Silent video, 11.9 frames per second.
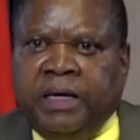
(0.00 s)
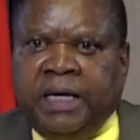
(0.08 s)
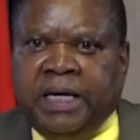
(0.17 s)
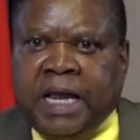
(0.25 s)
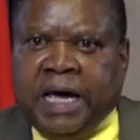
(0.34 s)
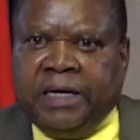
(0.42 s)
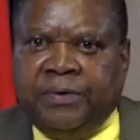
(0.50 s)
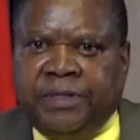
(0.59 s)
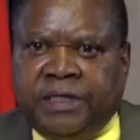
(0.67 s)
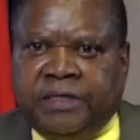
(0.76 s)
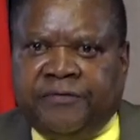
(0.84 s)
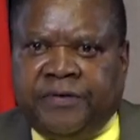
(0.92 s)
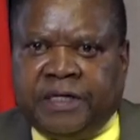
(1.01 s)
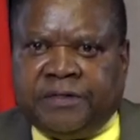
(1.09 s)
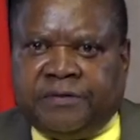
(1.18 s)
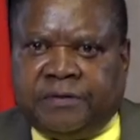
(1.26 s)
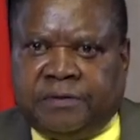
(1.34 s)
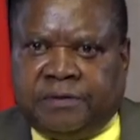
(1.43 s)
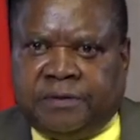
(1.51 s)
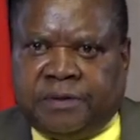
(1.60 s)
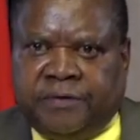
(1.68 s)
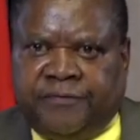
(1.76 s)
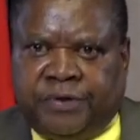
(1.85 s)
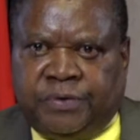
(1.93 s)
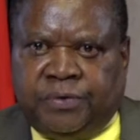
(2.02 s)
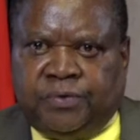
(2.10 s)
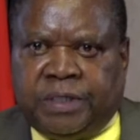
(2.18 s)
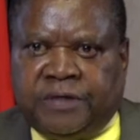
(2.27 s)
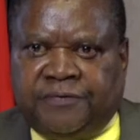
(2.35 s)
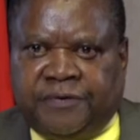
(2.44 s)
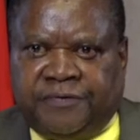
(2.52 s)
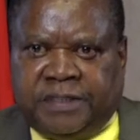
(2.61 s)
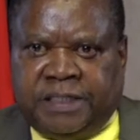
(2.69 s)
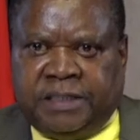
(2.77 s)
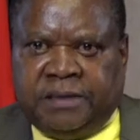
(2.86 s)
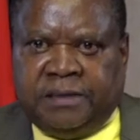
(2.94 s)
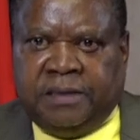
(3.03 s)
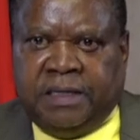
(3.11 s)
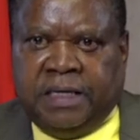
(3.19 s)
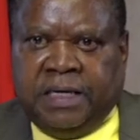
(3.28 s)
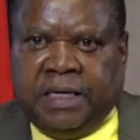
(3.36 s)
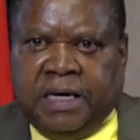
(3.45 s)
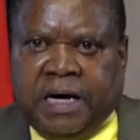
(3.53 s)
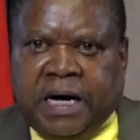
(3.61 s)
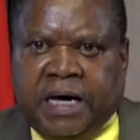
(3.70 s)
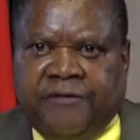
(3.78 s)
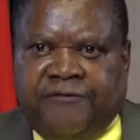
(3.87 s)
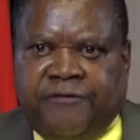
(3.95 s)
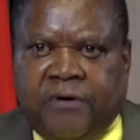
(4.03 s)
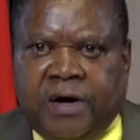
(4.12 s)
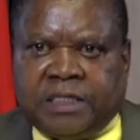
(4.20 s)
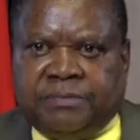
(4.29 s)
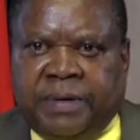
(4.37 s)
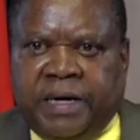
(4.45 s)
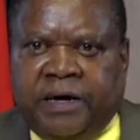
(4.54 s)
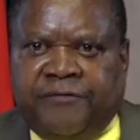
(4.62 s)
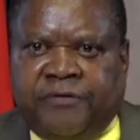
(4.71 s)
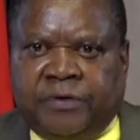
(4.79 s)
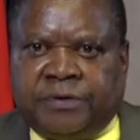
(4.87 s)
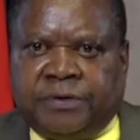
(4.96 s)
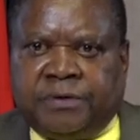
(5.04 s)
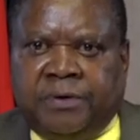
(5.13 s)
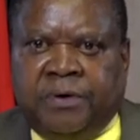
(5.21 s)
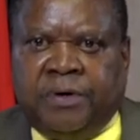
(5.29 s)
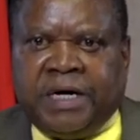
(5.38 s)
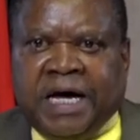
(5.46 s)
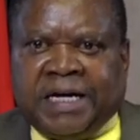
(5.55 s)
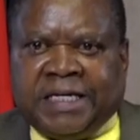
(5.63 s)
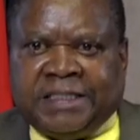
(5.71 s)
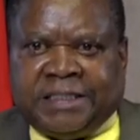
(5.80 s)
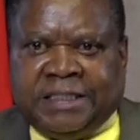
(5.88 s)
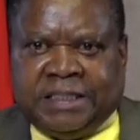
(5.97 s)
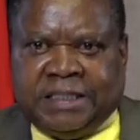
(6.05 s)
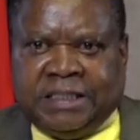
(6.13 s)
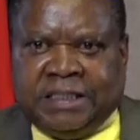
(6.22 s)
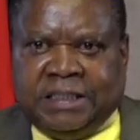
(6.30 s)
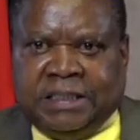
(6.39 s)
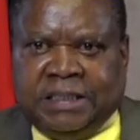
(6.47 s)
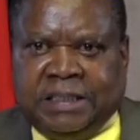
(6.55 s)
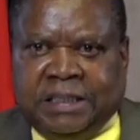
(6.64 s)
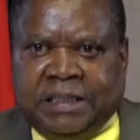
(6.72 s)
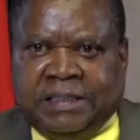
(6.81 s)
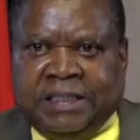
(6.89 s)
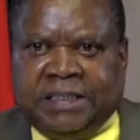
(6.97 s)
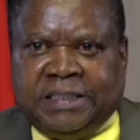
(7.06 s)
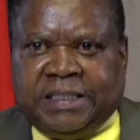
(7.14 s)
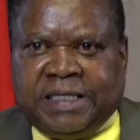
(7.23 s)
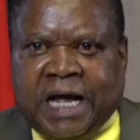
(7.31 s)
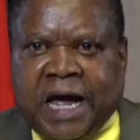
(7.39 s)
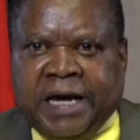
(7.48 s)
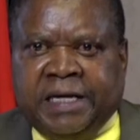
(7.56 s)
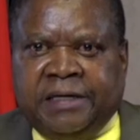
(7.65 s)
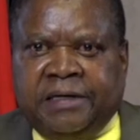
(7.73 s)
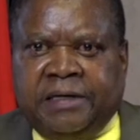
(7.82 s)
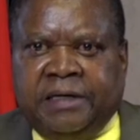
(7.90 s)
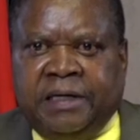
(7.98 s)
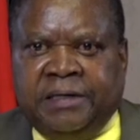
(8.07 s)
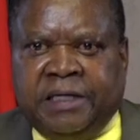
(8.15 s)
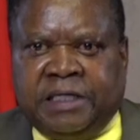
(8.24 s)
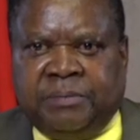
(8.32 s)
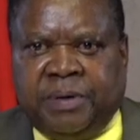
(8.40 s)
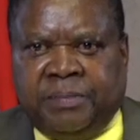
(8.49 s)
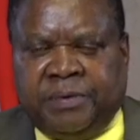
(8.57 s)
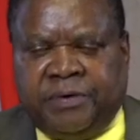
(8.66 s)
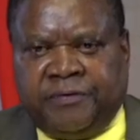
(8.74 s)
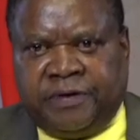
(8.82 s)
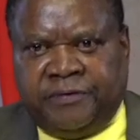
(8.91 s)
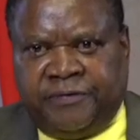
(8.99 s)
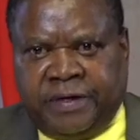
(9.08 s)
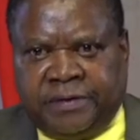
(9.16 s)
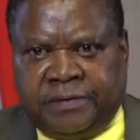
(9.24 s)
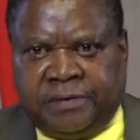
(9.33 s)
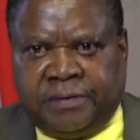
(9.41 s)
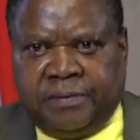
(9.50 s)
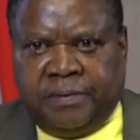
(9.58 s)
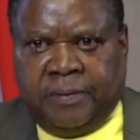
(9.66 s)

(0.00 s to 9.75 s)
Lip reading: In line with the Defense Review 2015, I have focused my efforts on arresting the decline in the Department of Defense.